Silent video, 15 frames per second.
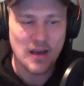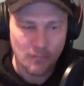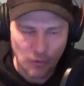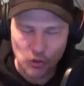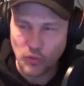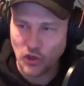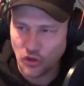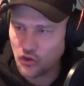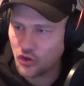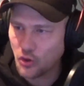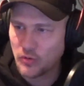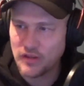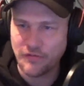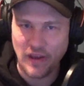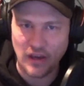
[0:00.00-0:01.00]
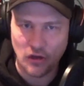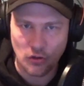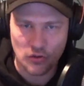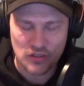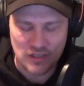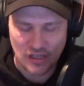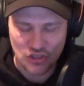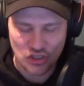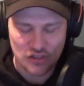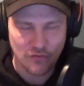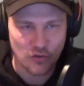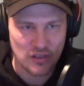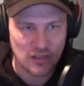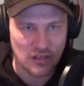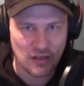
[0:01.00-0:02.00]
but we're going to go with the van gogh style just
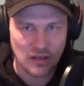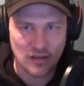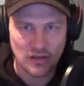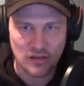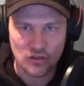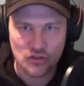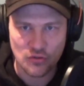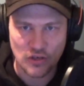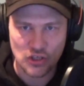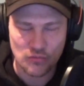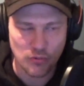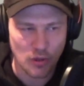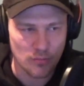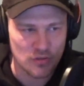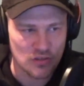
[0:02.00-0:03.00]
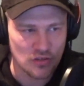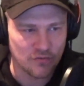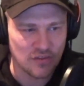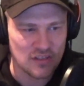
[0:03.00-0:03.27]
for the uh, illustration purposes of